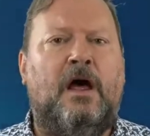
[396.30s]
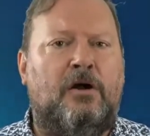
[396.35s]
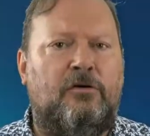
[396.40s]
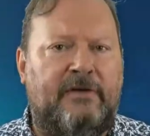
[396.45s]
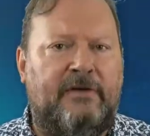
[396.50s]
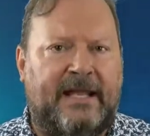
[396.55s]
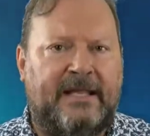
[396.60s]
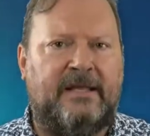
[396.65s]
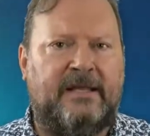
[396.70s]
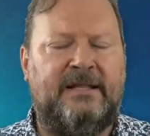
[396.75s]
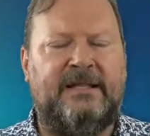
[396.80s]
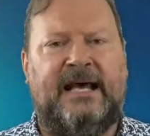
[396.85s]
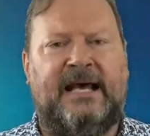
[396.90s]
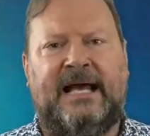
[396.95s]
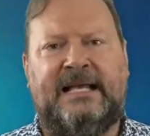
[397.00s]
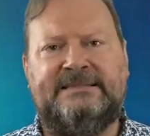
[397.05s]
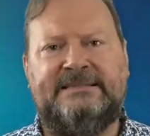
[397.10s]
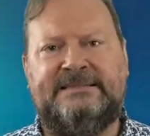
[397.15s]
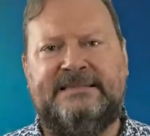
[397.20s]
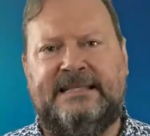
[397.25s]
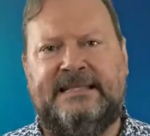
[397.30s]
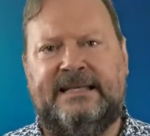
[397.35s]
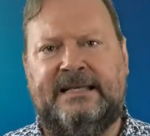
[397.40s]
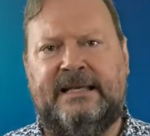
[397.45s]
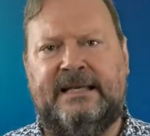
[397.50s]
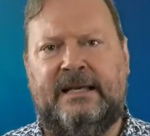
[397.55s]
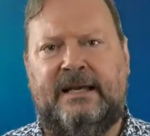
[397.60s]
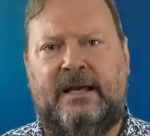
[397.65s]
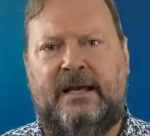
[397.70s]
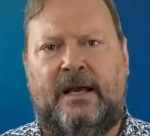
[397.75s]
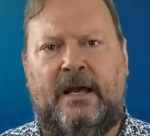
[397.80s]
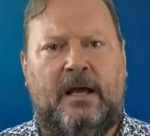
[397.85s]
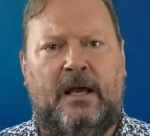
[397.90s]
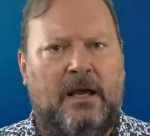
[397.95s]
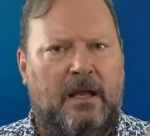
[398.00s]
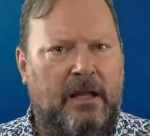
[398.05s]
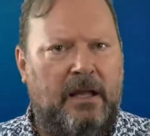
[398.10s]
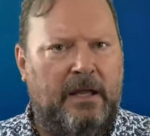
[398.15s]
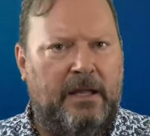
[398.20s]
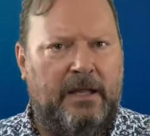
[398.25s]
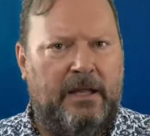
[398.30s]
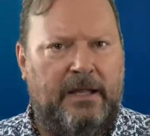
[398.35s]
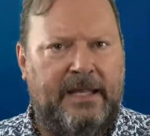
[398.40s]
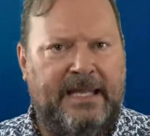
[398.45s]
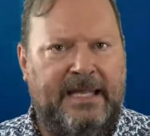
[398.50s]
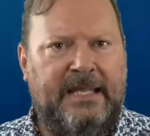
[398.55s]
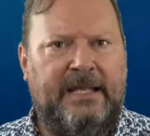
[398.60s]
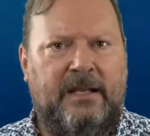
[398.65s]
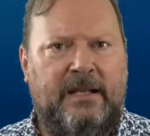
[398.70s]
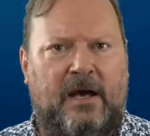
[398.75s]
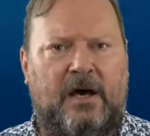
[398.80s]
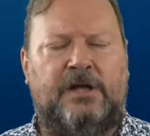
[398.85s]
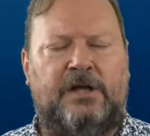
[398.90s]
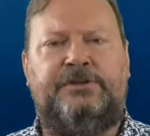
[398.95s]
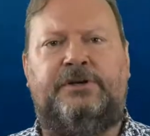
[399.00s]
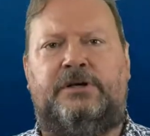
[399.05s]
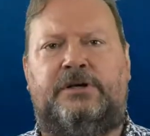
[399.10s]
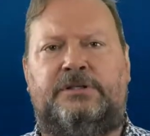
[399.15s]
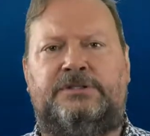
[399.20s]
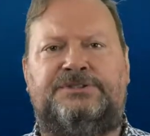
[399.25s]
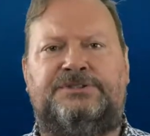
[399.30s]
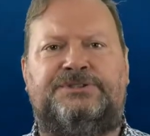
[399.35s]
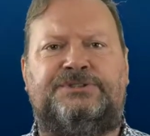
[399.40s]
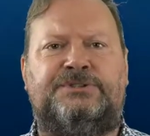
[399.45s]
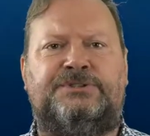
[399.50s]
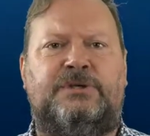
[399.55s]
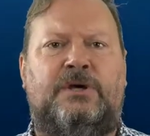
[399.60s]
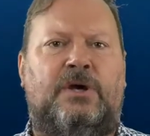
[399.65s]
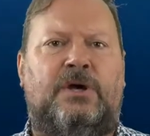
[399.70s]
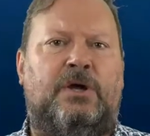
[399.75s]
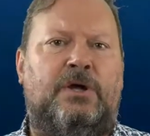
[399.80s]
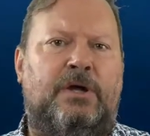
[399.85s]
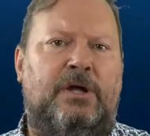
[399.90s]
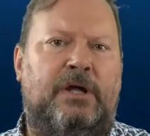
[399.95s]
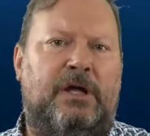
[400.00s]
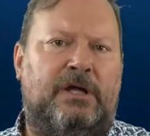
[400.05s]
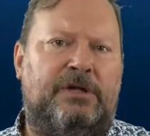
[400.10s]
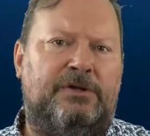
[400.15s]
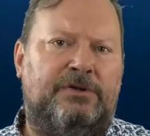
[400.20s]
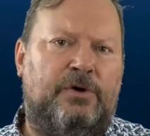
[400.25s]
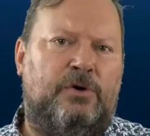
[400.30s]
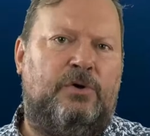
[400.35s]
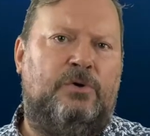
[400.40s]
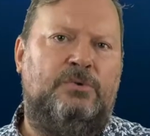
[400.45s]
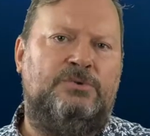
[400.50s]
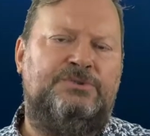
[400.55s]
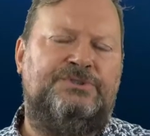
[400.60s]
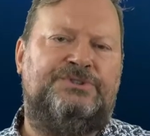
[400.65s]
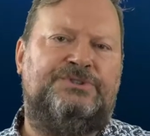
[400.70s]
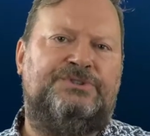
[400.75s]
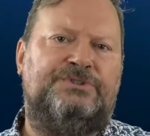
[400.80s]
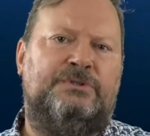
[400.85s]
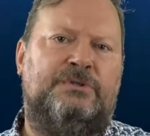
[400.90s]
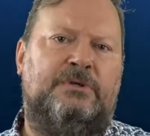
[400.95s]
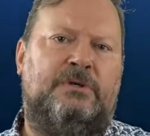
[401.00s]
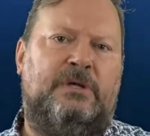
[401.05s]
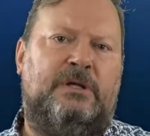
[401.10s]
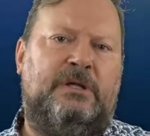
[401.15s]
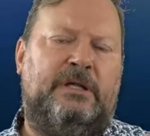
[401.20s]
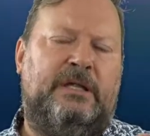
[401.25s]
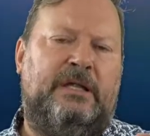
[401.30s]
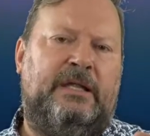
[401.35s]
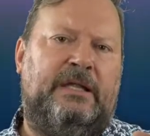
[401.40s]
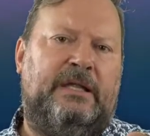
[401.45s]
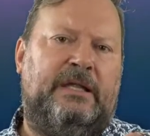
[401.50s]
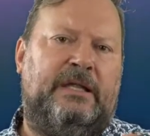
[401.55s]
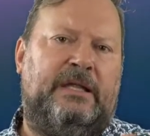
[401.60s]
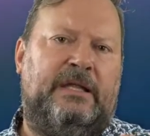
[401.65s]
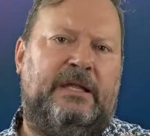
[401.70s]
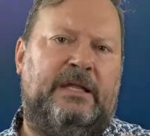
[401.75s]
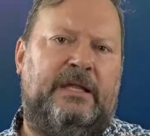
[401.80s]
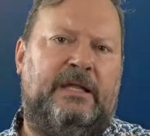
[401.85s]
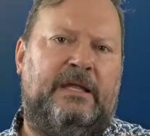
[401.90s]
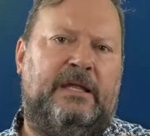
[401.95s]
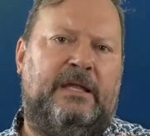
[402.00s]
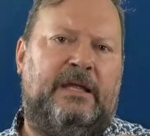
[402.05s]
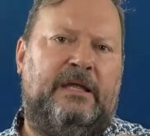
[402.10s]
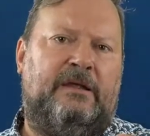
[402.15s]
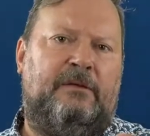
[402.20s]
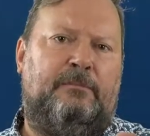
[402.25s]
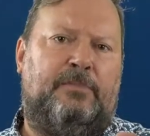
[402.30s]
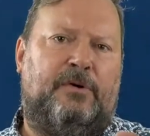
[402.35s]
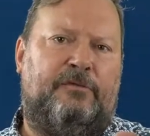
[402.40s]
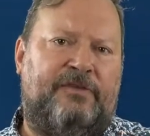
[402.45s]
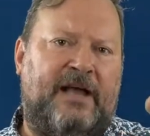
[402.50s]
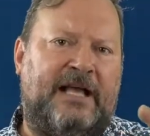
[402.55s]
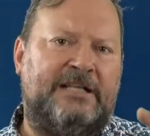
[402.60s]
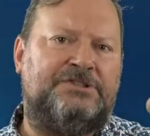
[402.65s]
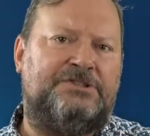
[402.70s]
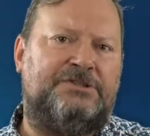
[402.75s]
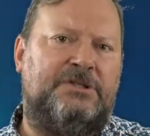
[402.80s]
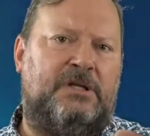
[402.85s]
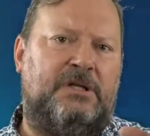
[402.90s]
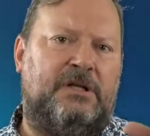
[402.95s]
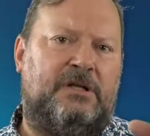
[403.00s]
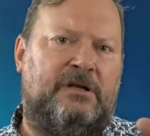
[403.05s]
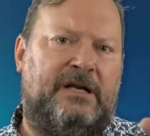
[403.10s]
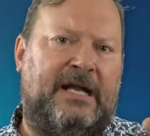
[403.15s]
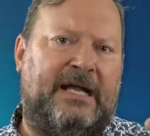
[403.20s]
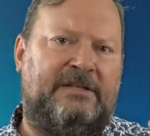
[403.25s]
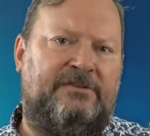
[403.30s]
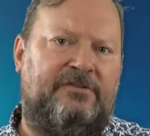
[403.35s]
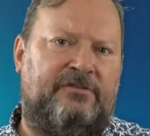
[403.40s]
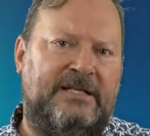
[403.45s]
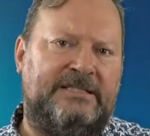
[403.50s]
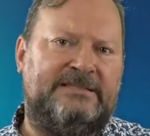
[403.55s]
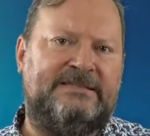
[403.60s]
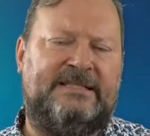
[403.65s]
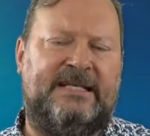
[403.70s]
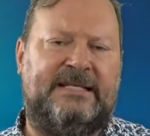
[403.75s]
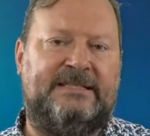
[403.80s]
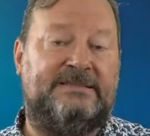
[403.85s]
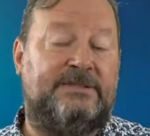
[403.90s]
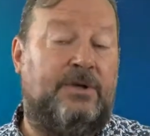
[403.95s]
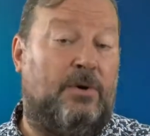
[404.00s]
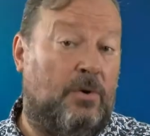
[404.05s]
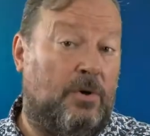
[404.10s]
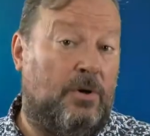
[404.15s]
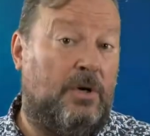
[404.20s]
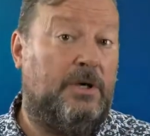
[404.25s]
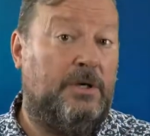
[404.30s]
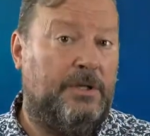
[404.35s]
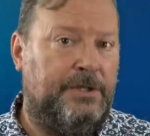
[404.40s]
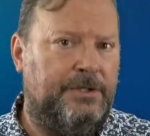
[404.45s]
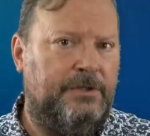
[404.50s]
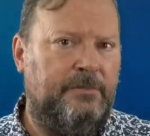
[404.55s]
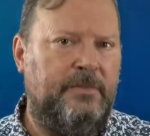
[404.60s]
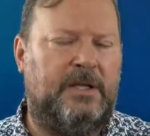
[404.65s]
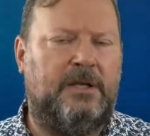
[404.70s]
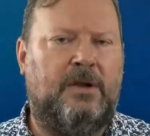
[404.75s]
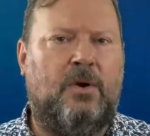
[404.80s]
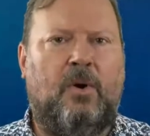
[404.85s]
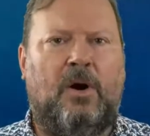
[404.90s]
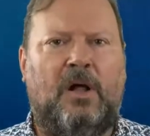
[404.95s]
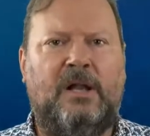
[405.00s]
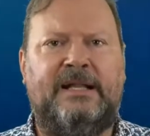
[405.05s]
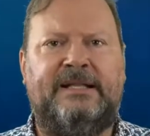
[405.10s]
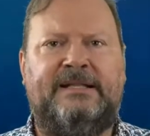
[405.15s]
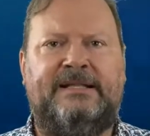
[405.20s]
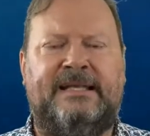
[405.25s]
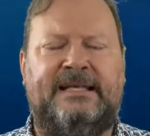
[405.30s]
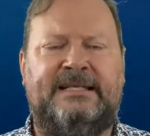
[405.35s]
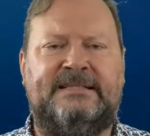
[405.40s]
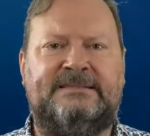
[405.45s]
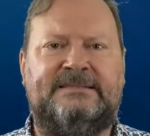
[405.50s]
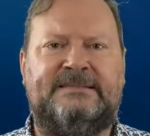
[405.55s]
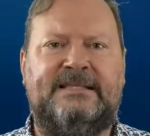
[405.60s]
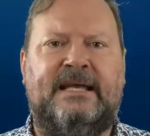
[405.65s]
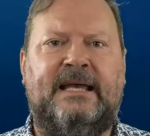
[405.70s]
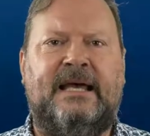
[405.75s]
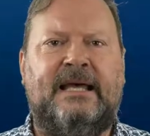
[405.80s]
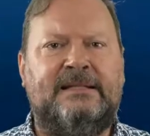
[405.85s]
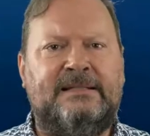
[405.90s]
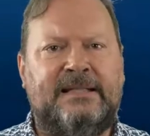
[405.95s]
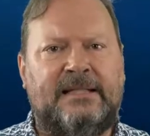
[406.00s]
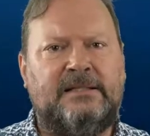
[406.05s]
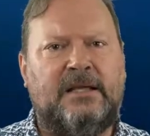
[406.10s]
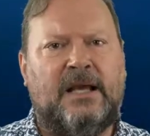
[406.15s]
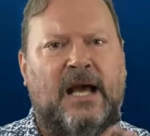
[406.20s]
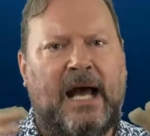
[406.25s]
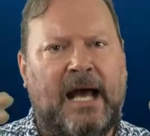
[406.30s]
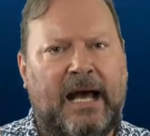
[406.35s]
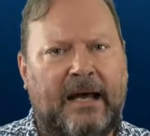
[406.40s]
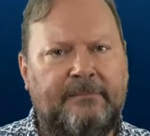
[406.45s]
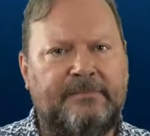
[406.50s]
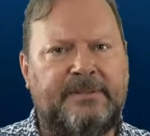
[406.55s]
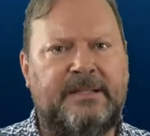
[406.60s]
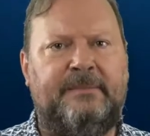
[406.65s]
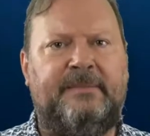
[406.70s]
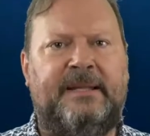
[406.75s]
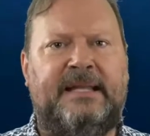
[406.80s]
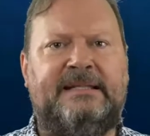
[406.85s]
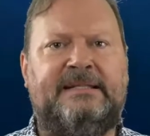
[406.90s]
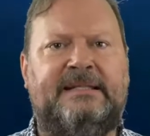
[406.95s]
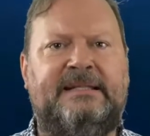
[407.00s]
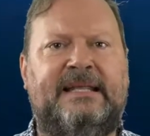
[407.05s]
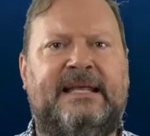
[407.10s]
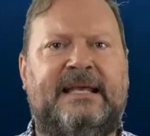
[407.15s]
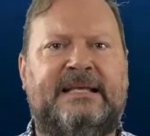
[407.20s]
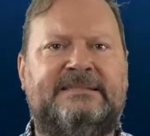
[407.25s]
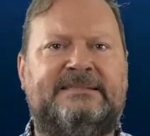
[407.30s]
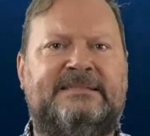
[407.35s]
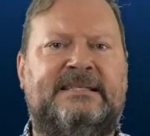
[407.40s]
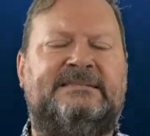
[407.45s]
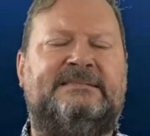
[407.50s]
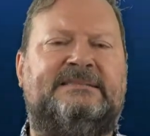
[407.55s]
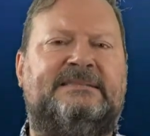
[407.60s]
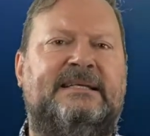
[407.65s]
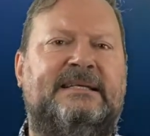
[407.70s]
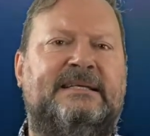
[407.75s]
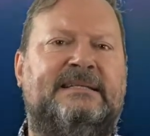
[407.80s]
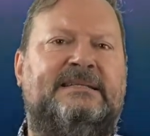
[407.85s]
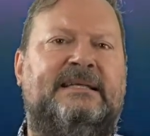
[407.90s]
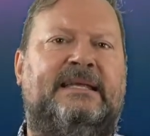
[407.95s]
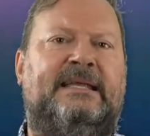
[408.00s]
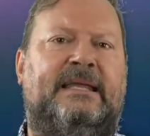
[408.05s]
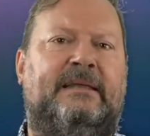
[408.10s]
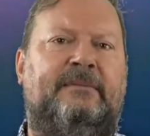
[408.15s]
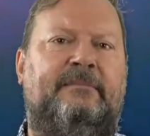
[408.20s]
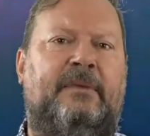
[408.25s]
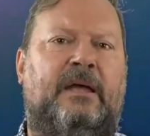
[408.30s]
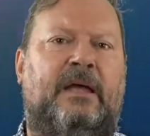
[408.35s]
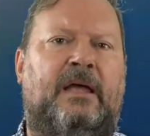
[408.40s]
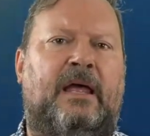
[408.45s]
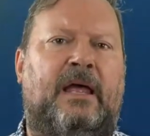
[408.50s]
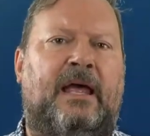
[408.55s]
Recognizing uh, in others uh, those uh, professional characteristics or human qualities that complement the existing team